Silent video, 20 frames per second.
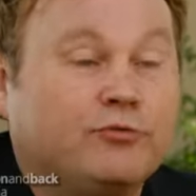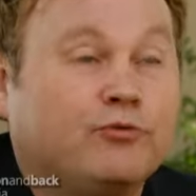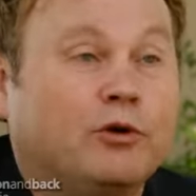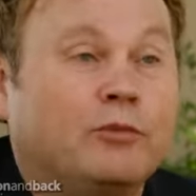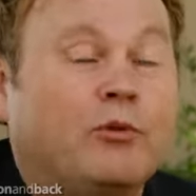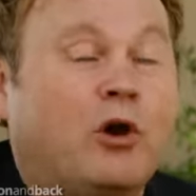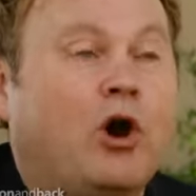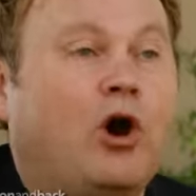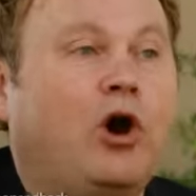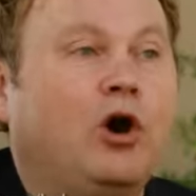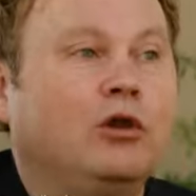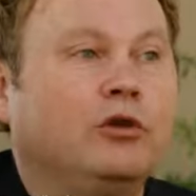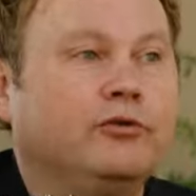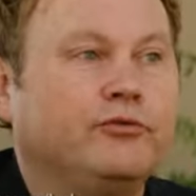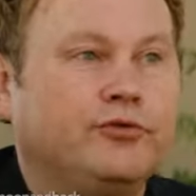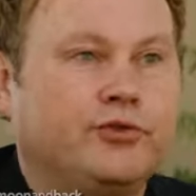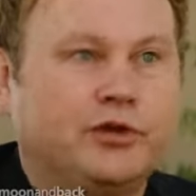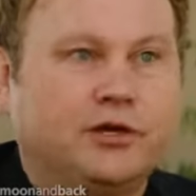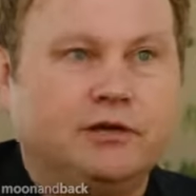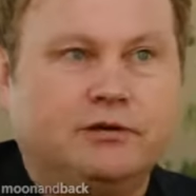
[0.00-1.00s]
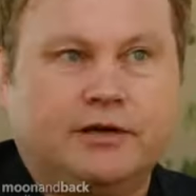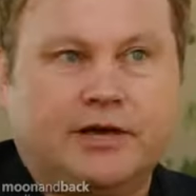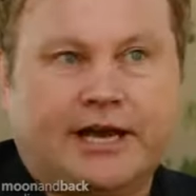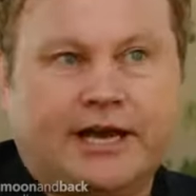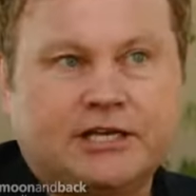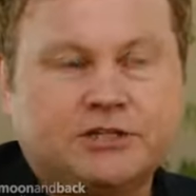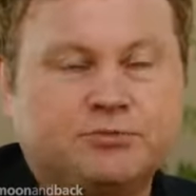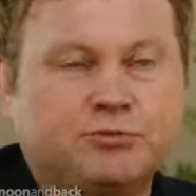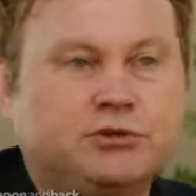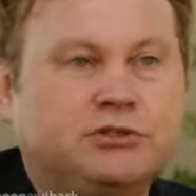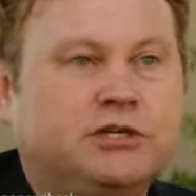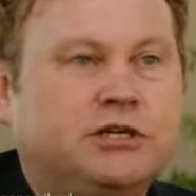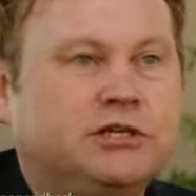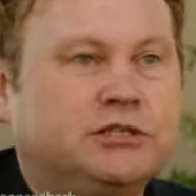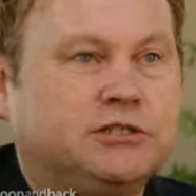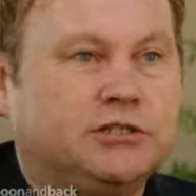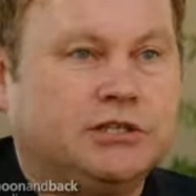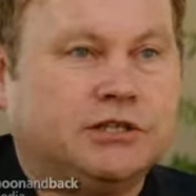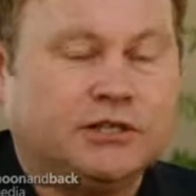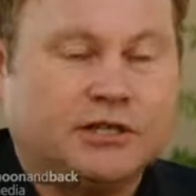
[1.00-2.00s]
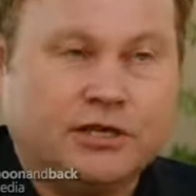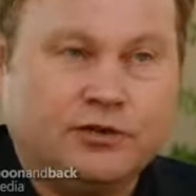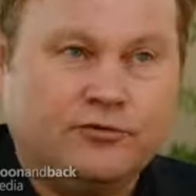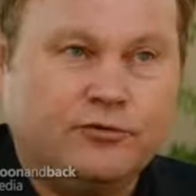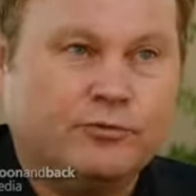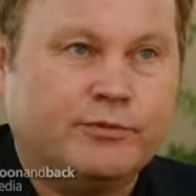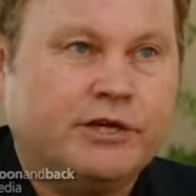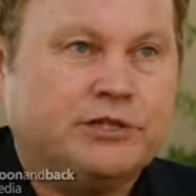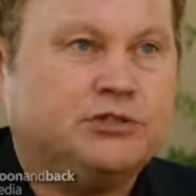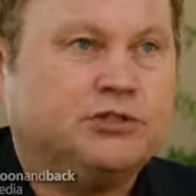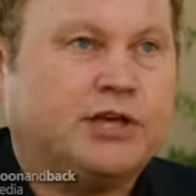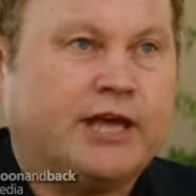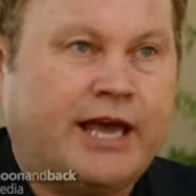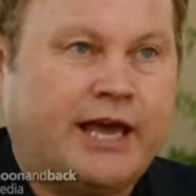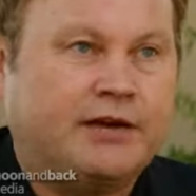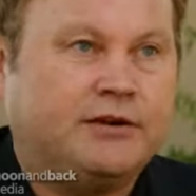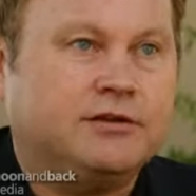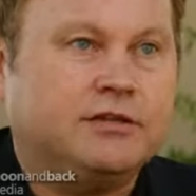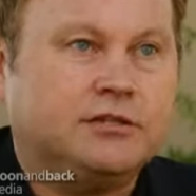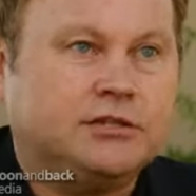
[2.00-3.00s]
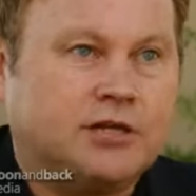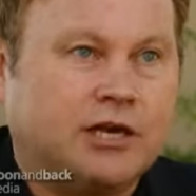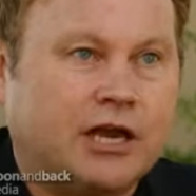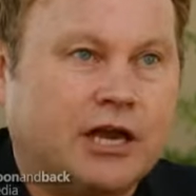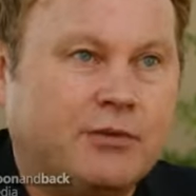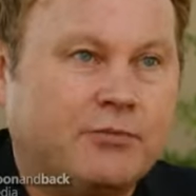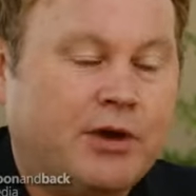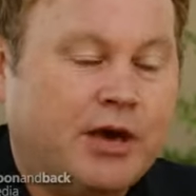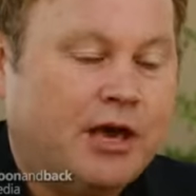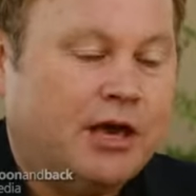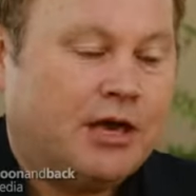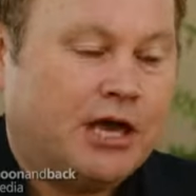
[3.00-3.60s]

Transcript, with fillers: From all of the expertise and information they had at the time,